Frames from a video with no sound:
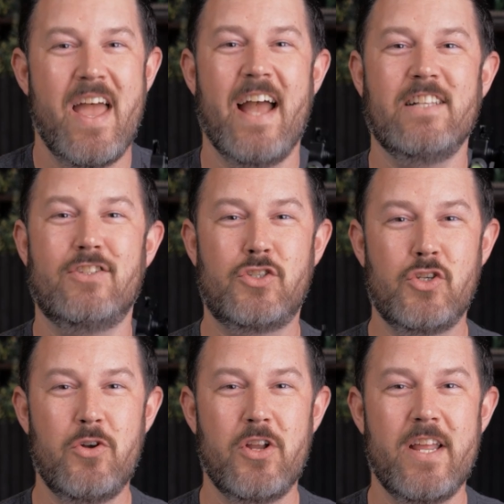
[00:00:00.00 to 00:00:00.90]
and
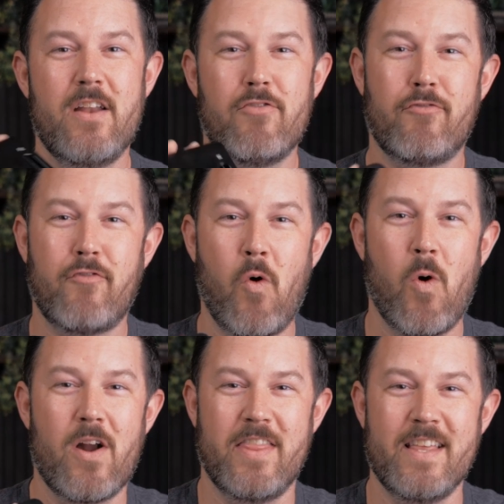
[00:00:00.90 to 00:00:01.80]
suited it
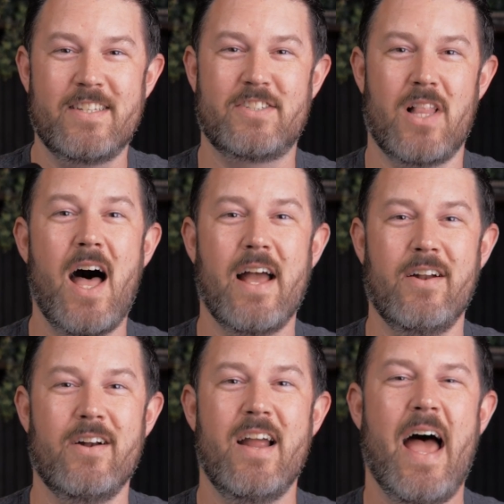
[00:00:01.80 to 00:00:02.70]
for this
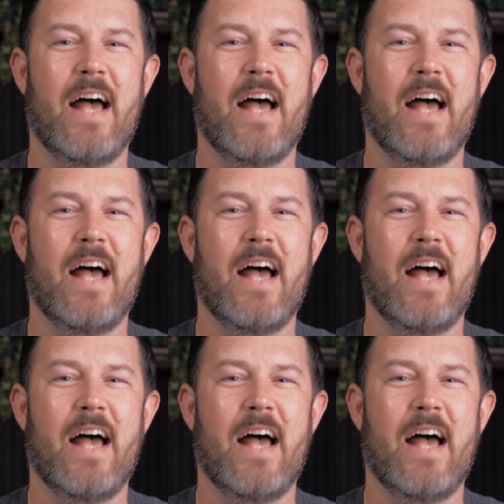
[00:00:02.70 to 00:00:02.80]
slider